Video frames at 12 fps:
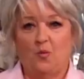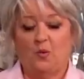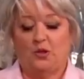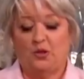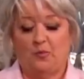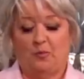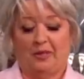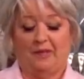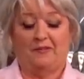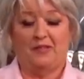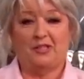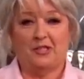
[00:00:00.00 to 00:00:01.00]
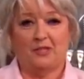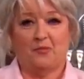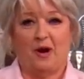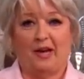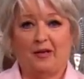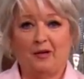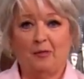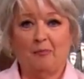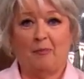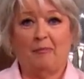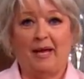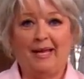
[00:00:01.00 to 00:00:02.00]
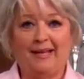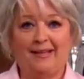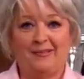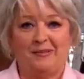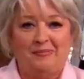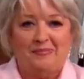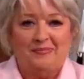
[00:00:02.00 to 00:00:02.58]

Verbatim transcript: Would you believe this is where I cook my bacon?